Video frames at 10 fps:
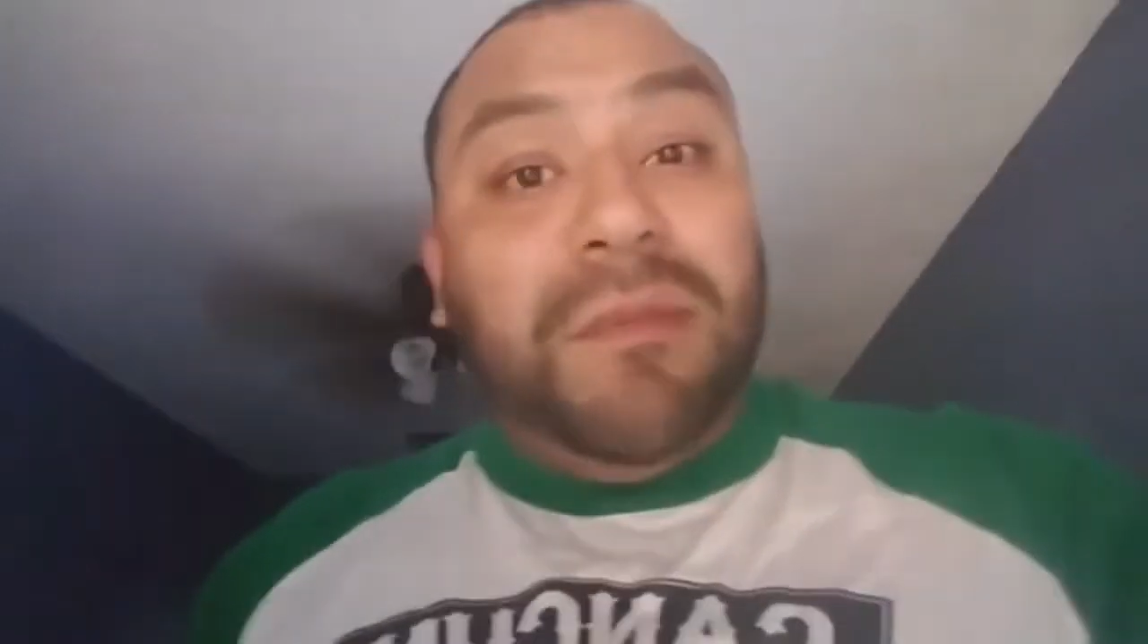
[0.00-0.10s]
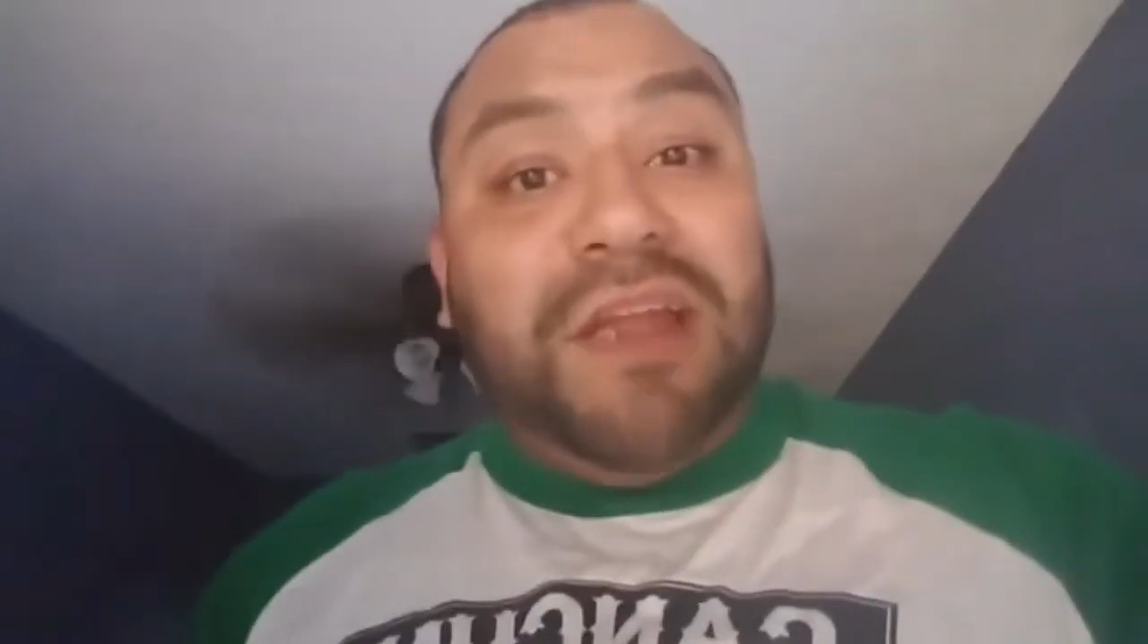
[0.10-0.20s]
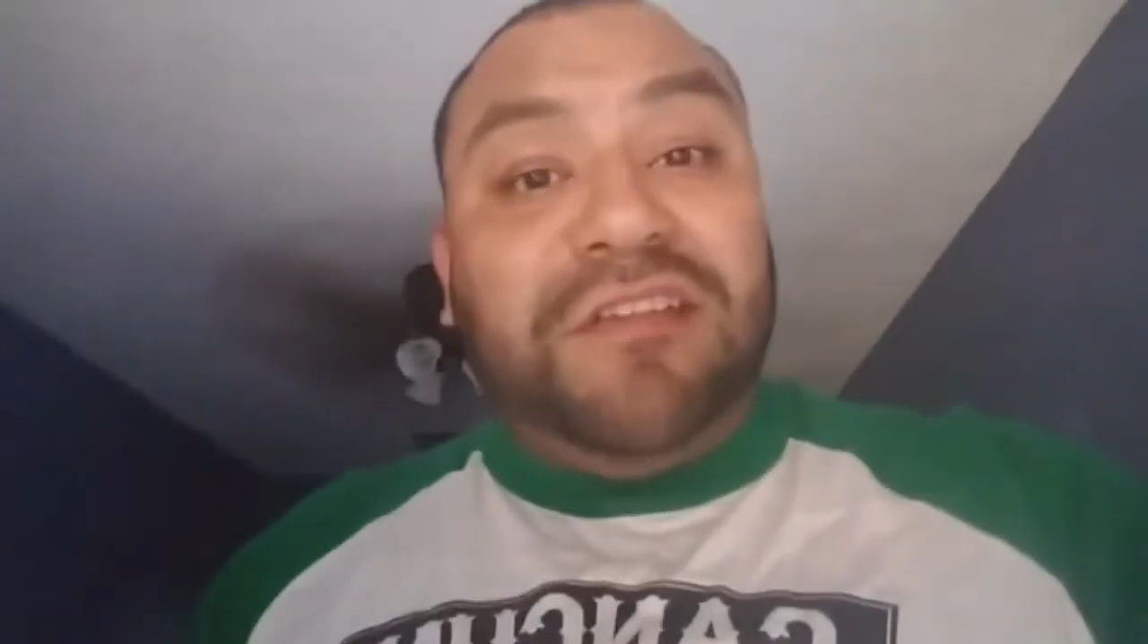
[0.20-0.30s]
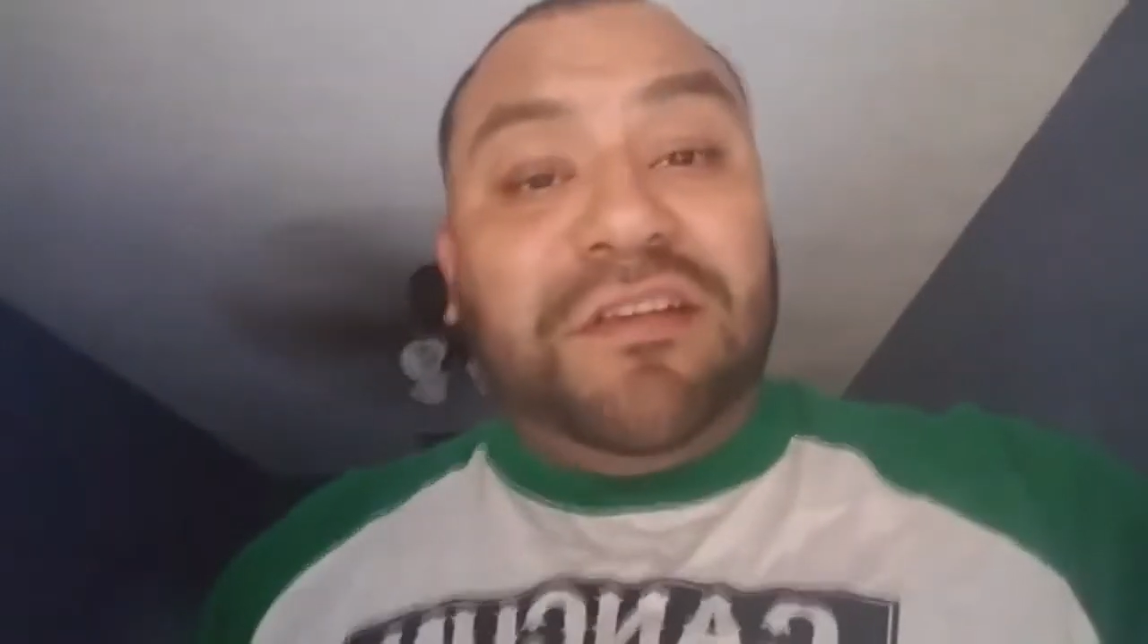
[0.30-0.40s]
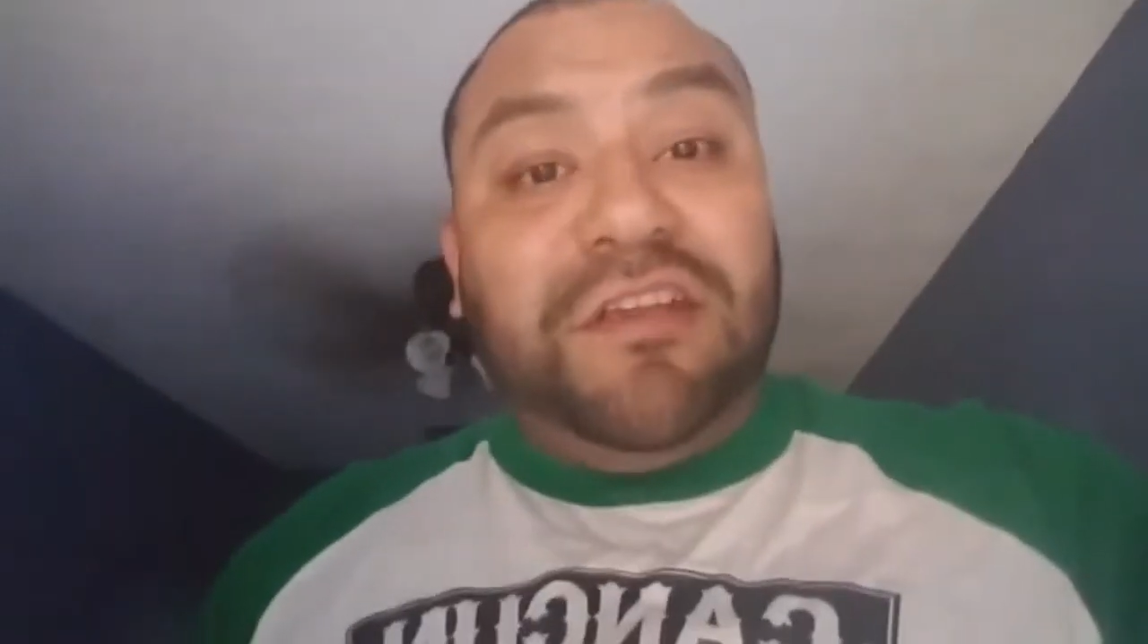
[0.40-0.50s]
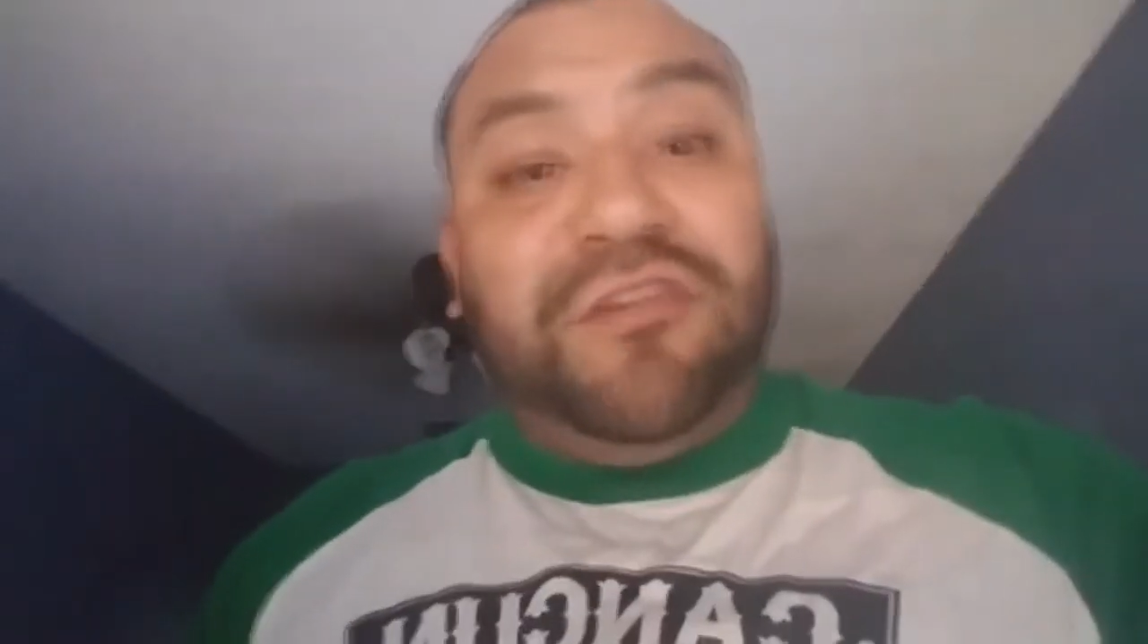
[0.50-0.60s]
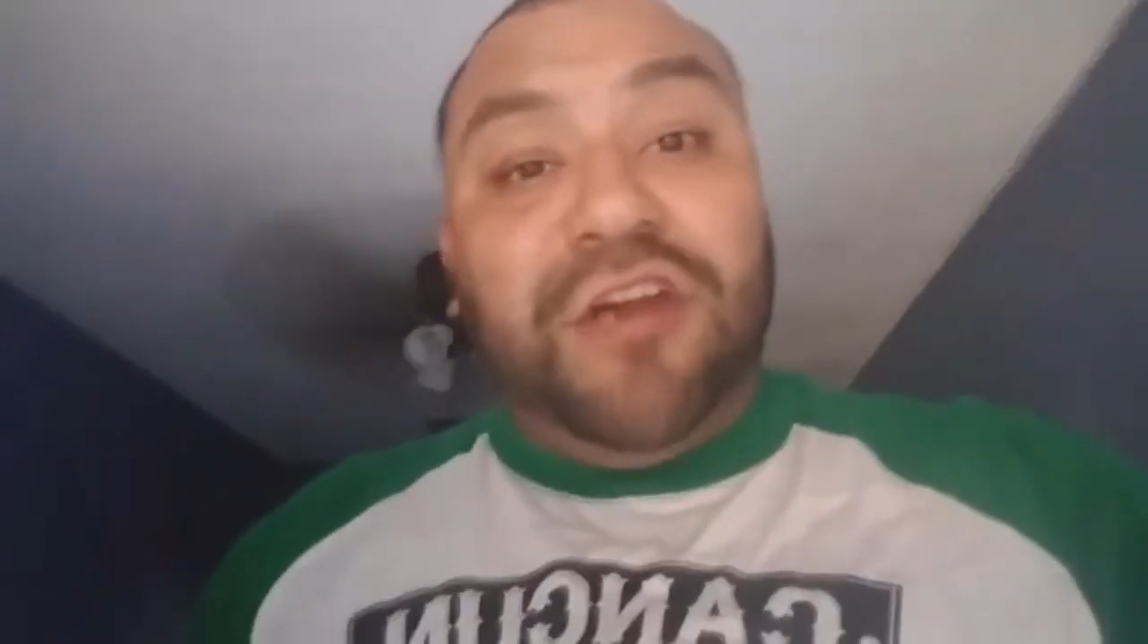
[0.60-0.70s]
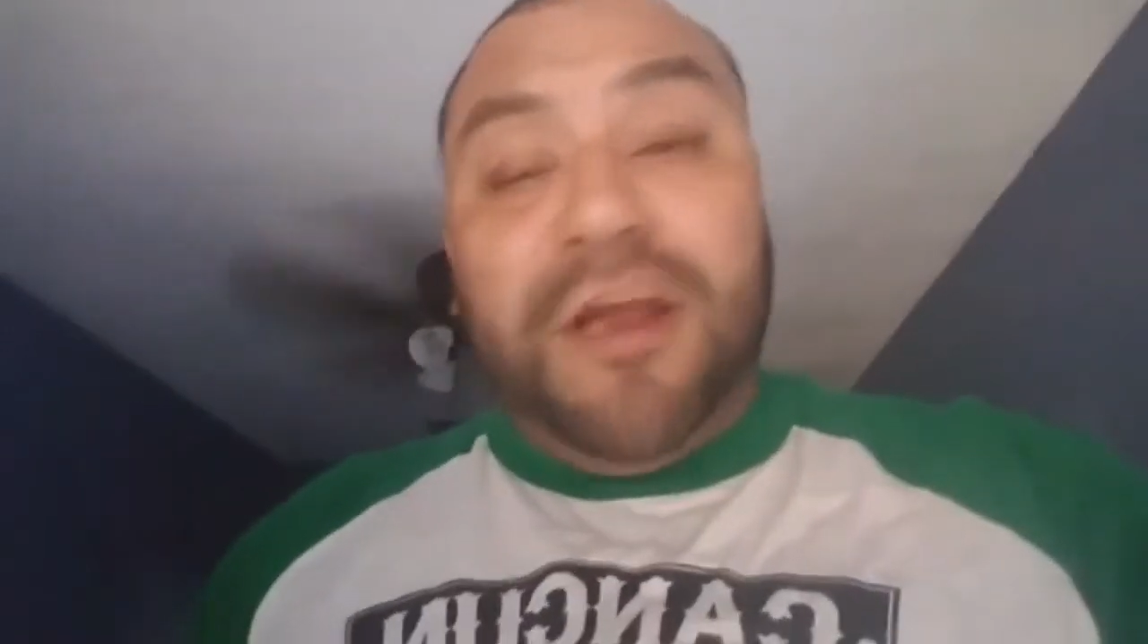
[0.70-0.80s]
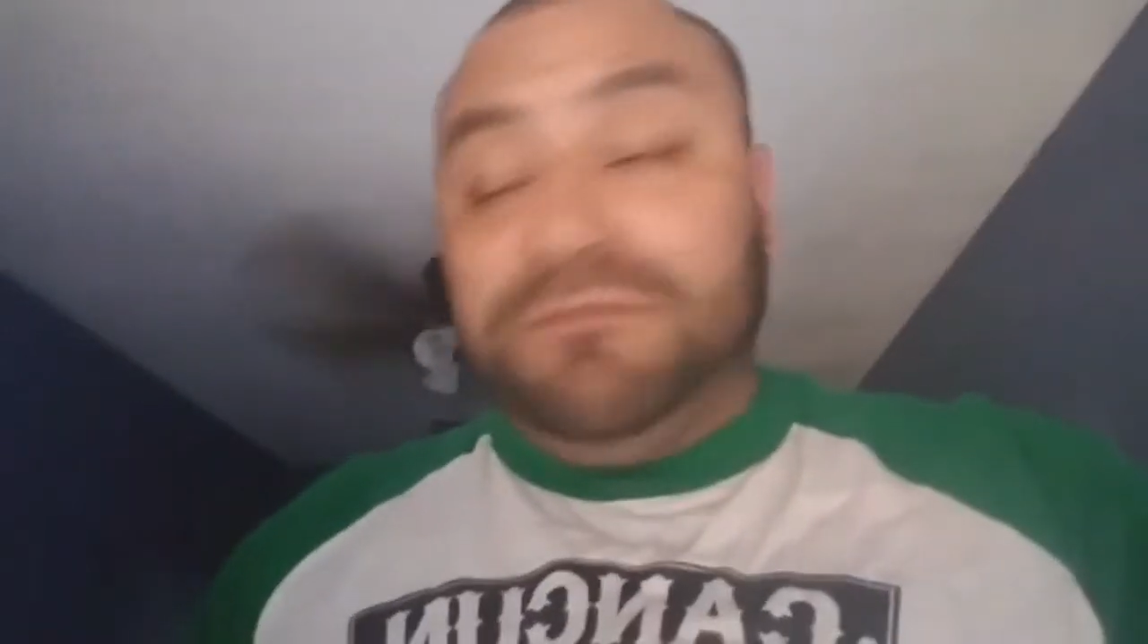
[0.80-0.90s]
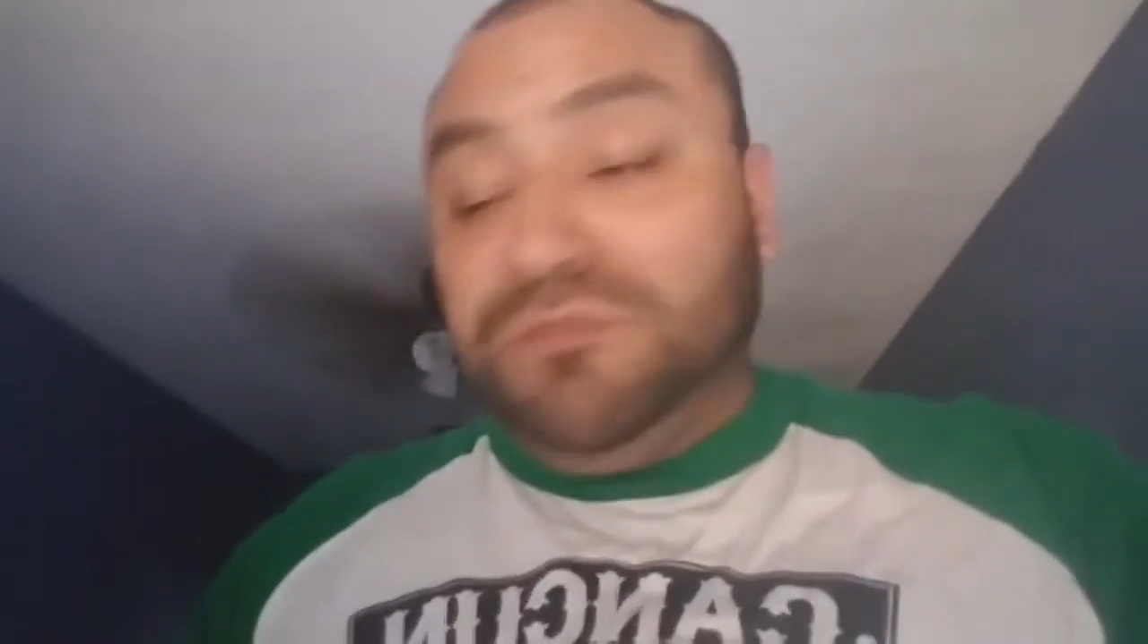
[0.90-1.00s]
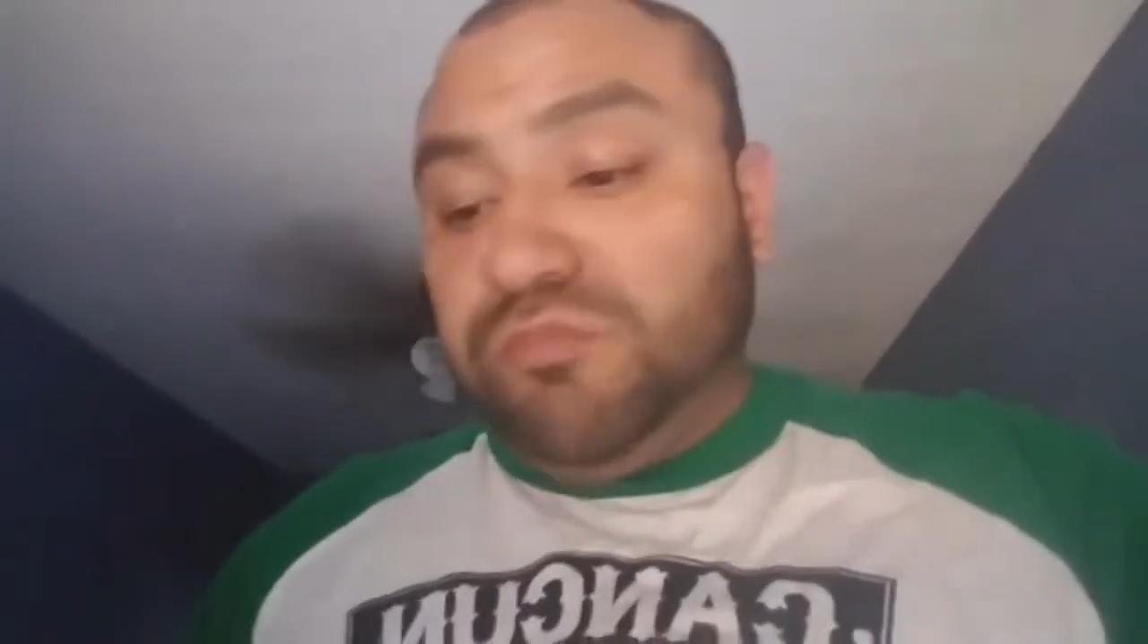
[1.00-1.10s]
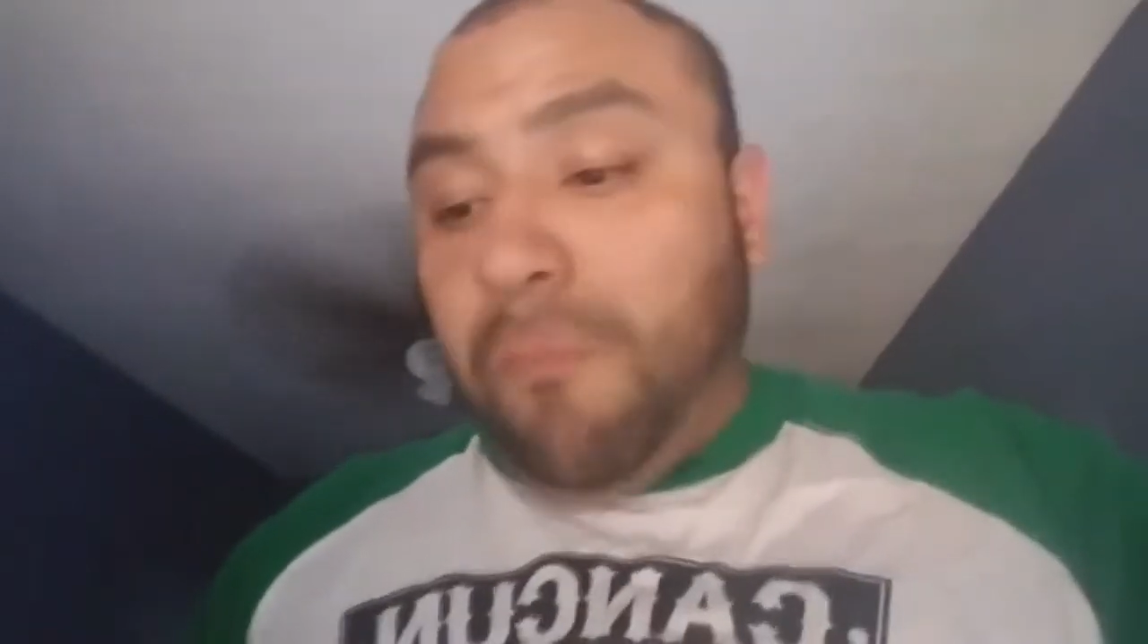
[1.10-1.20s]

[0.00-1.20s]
get them yesterday.